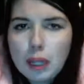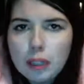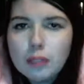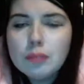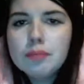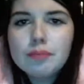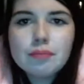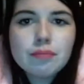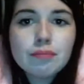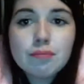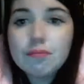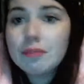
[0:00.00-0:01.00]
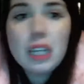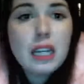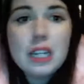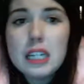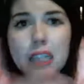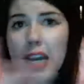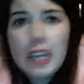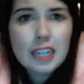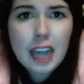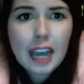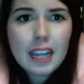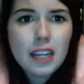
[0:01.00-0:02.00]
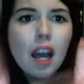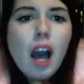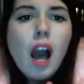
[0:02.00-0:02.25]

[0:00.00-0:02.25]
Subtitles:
well, day and night.